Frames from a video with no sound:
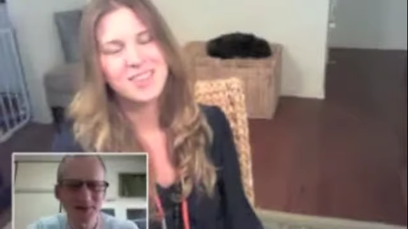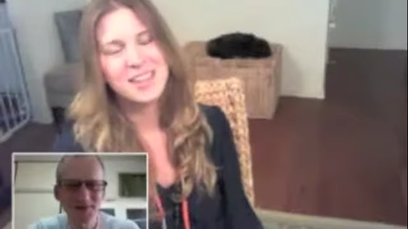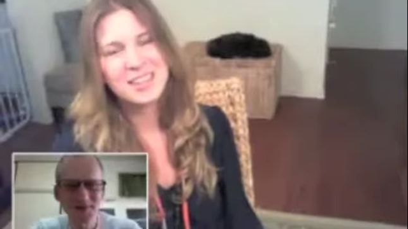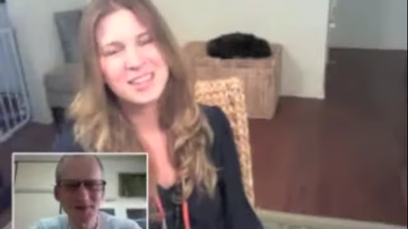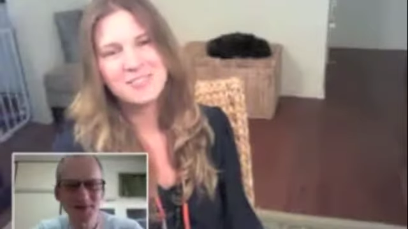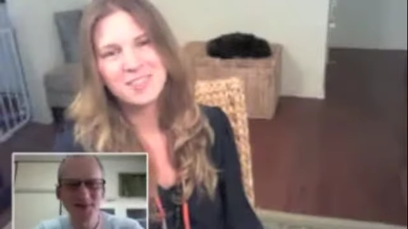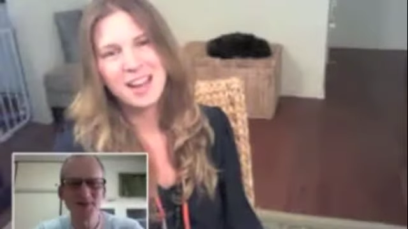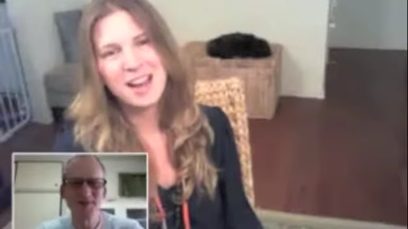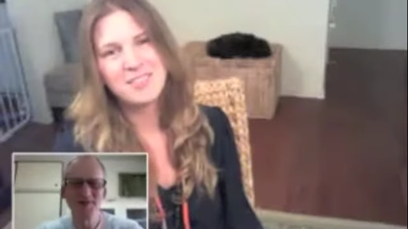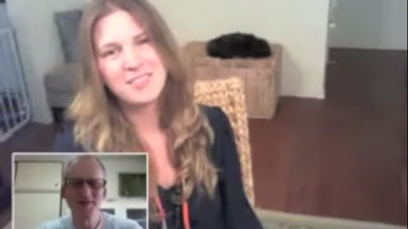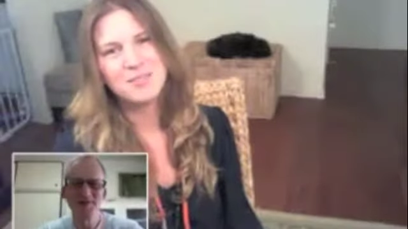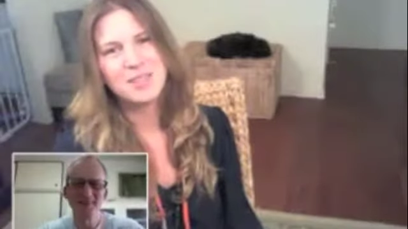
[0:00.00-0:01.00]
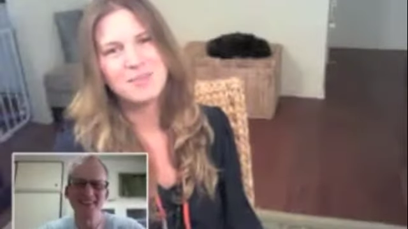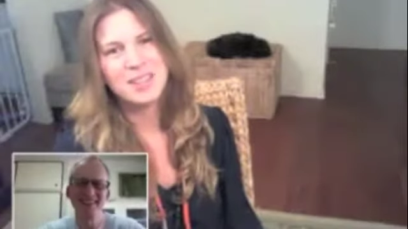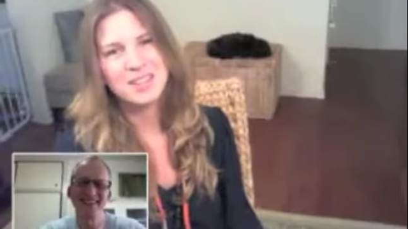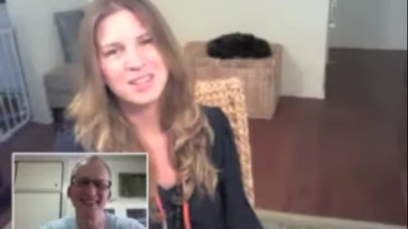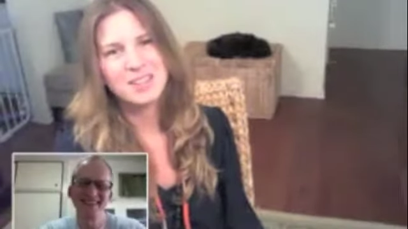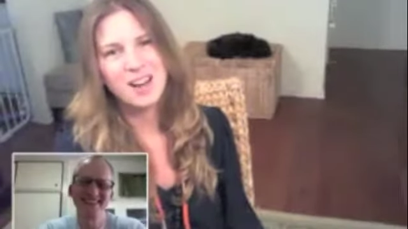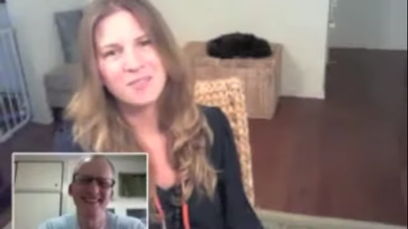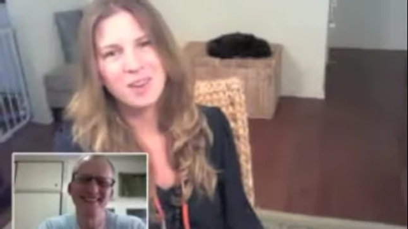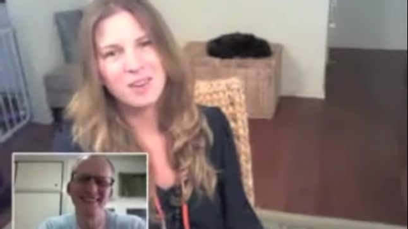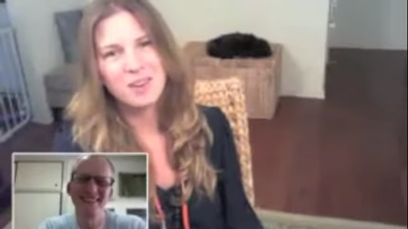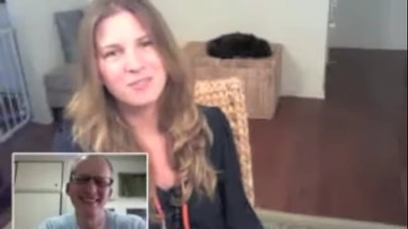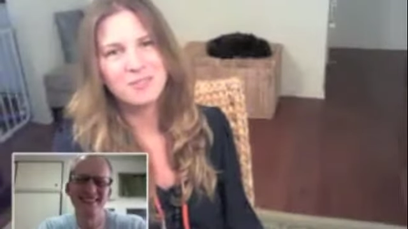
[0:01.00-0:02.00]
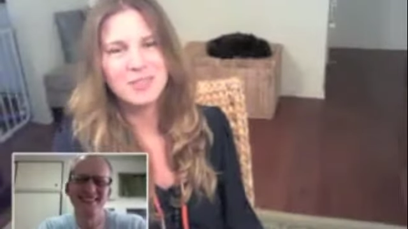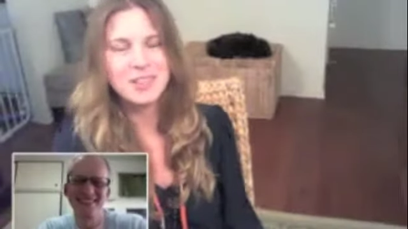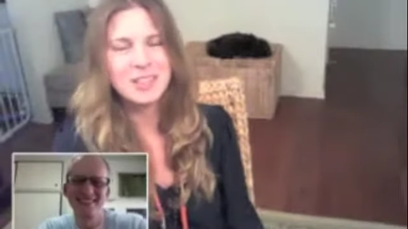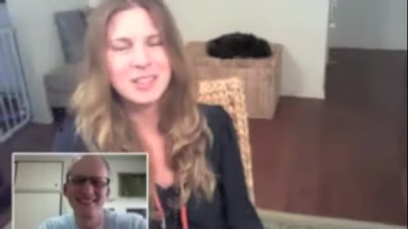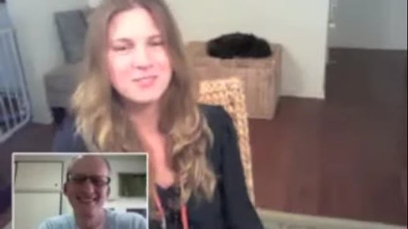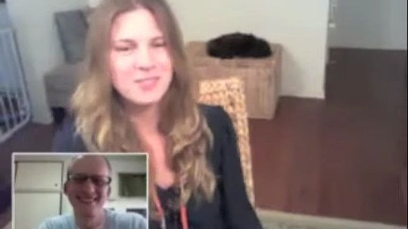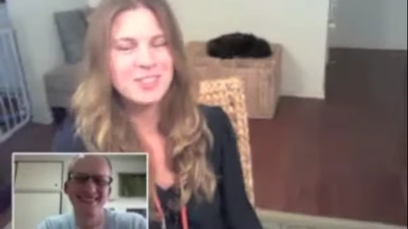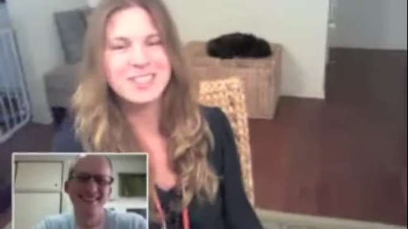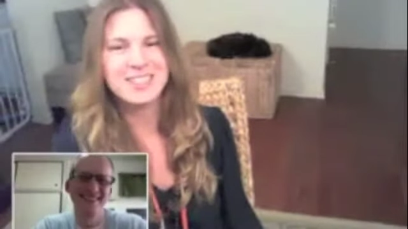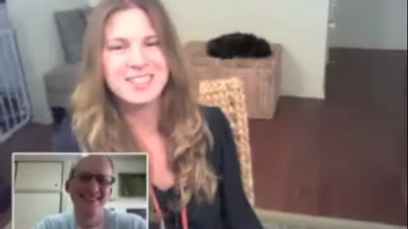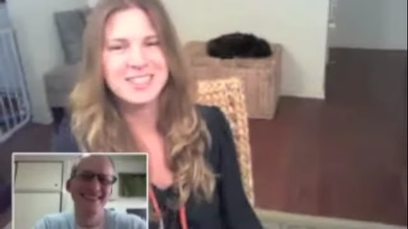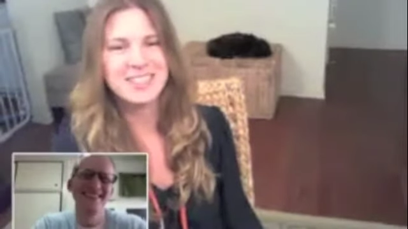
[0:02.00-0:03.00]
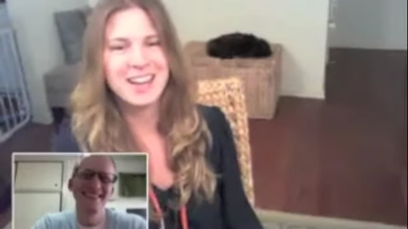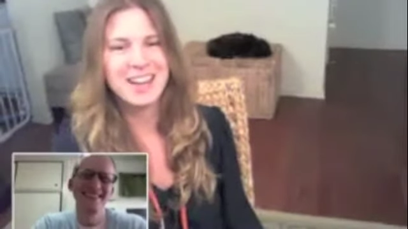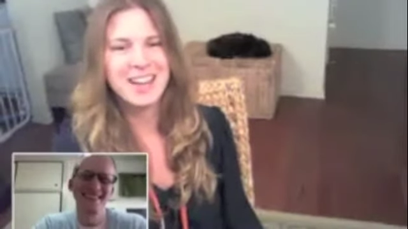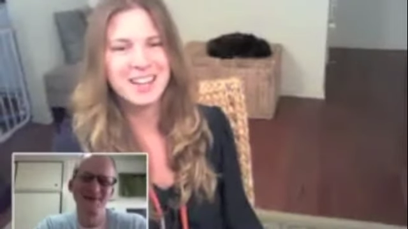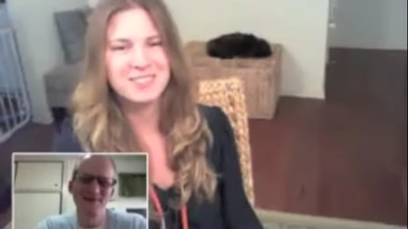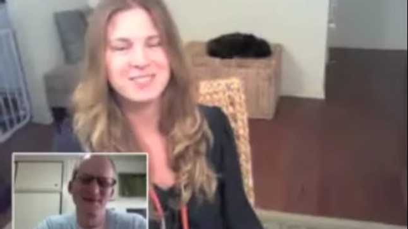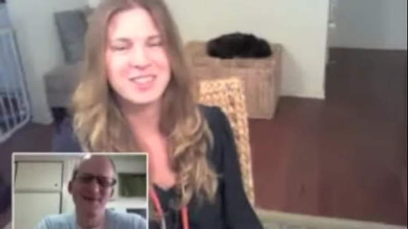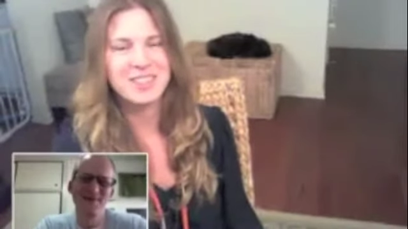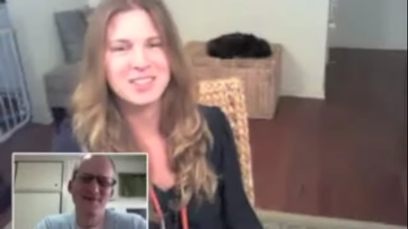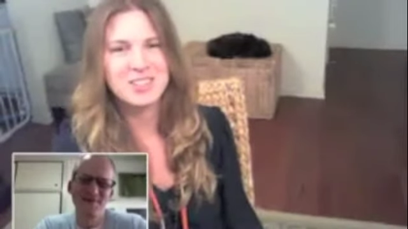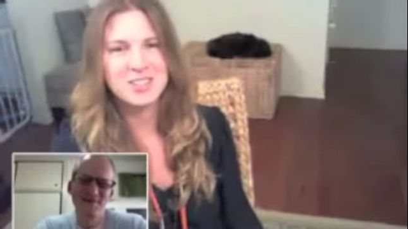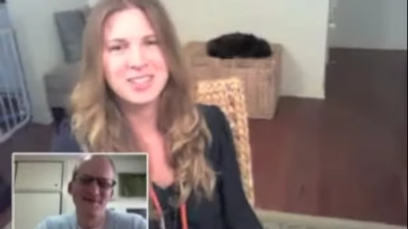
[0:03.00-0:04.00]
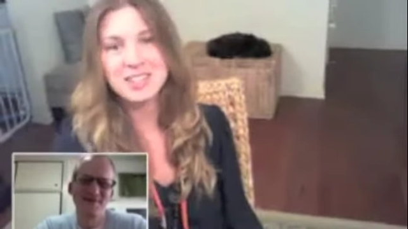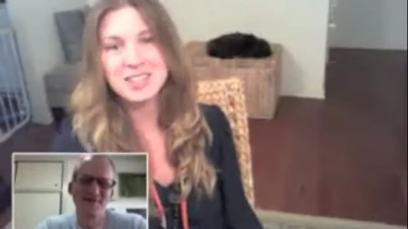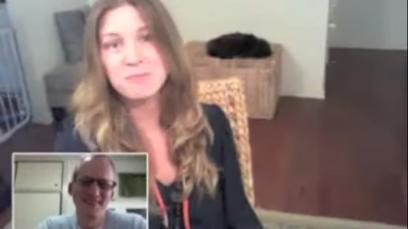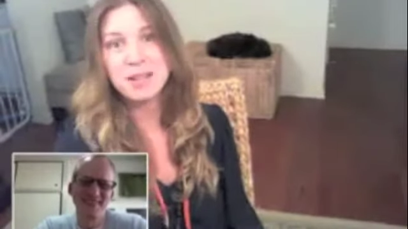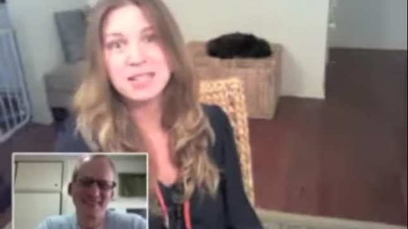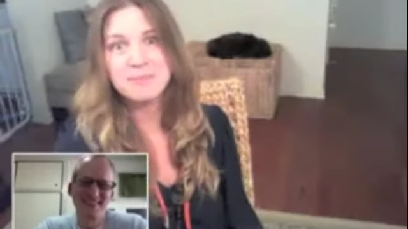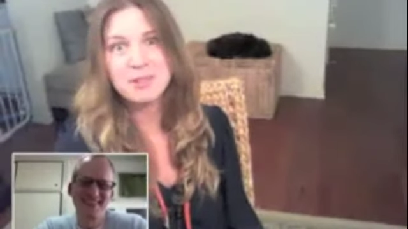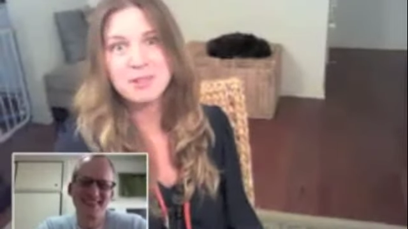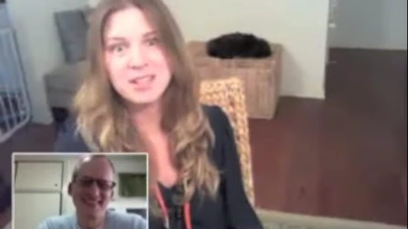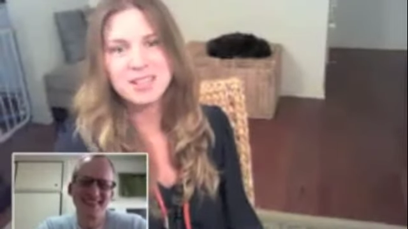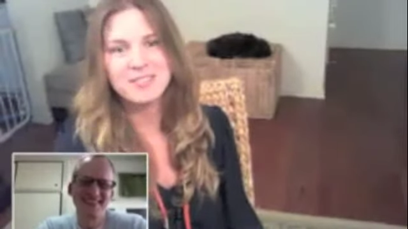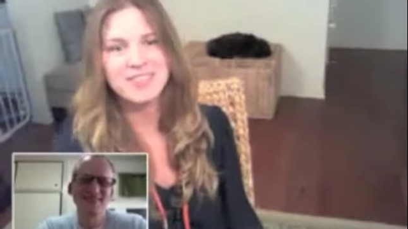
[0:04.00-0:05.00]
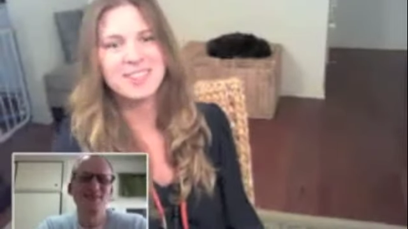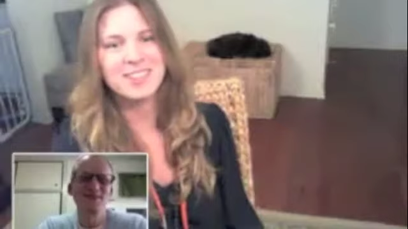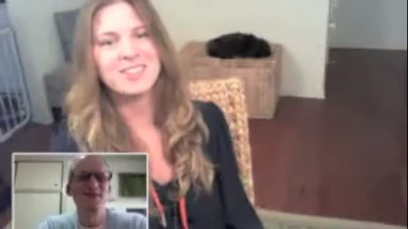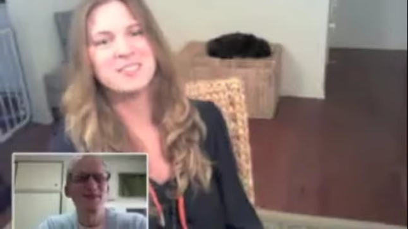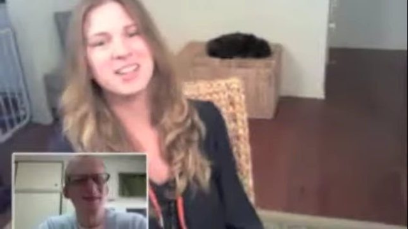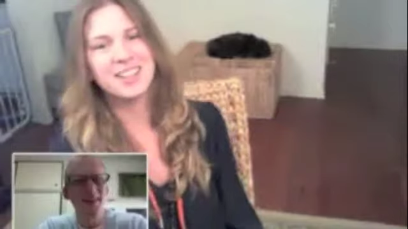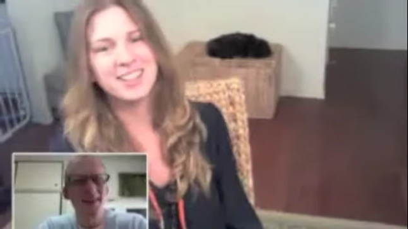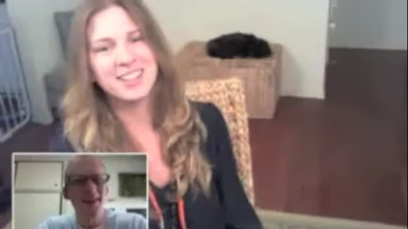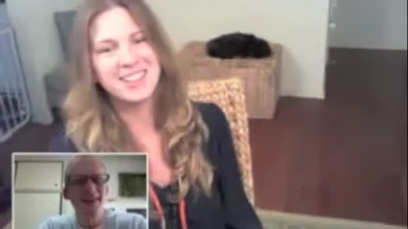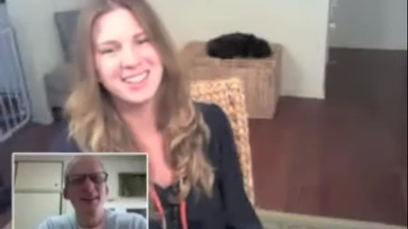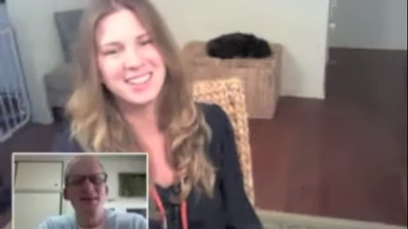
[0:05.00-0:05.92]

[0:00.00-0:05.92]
Speaker 1: thank you for having me, Peter. I'm, I'm looking forward to today and, and sharing some Brandspiration with everybody.